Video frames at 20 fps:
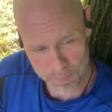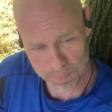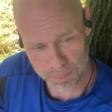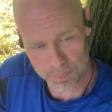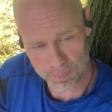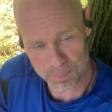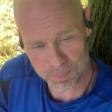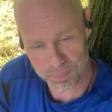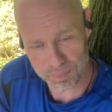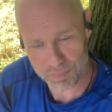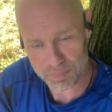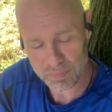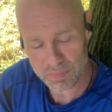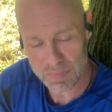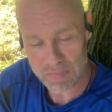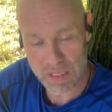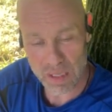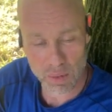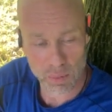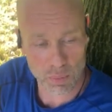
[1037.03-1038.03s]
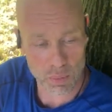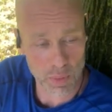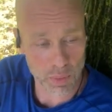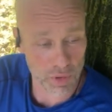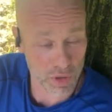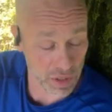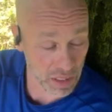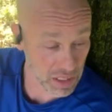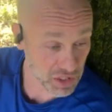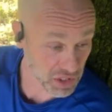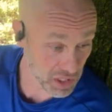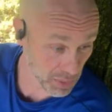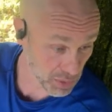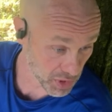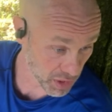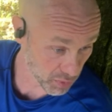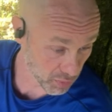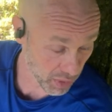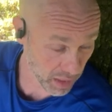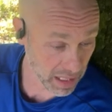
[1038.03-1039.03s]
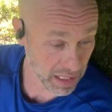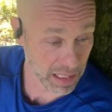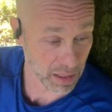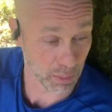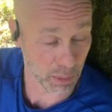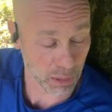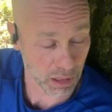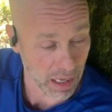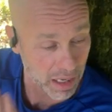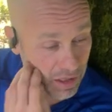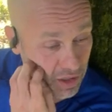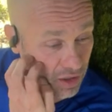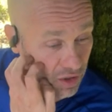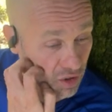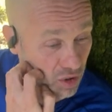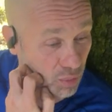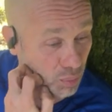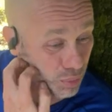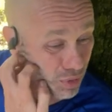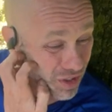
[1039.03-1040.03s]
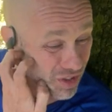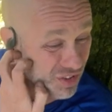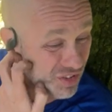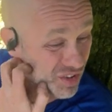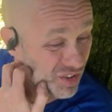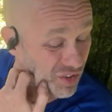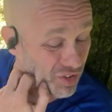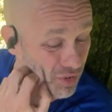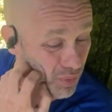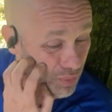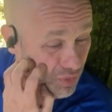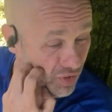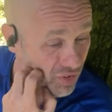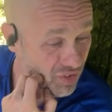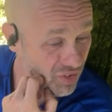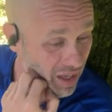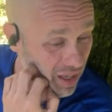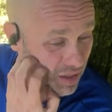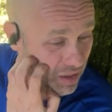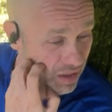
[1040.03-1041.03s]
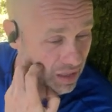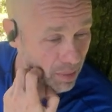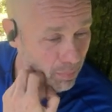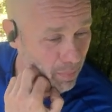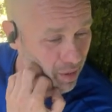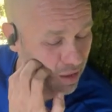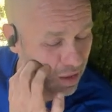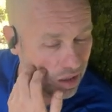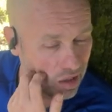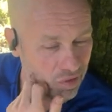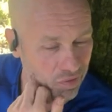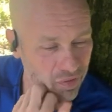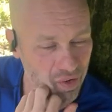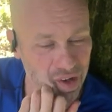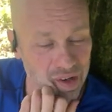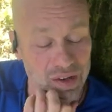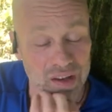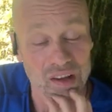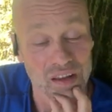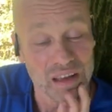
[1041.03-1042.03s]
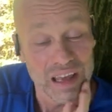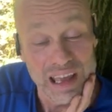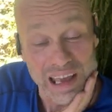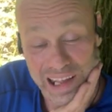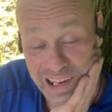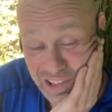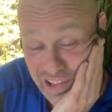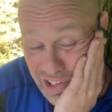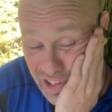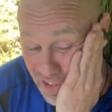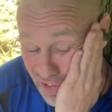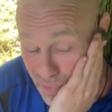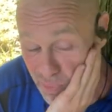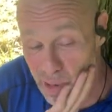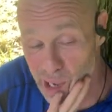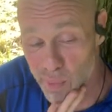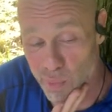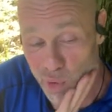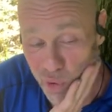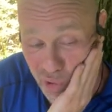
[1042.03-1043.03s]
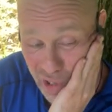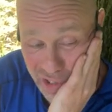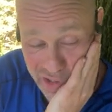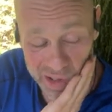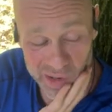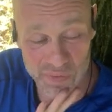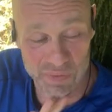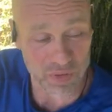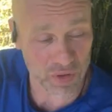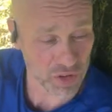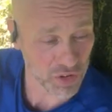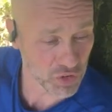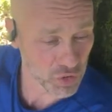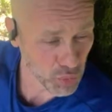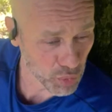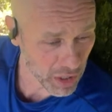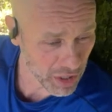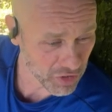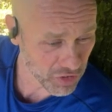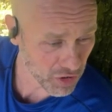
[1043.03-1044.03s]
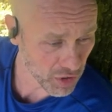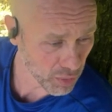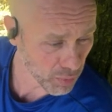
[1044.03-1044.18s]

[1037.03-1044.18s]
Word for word: wants to go. We were there yesterday. It was like raining. We were hiding under the bleachers. It the soccer game. Made a lot of fun. Hannah thinks her mom won't let her have fun two days in a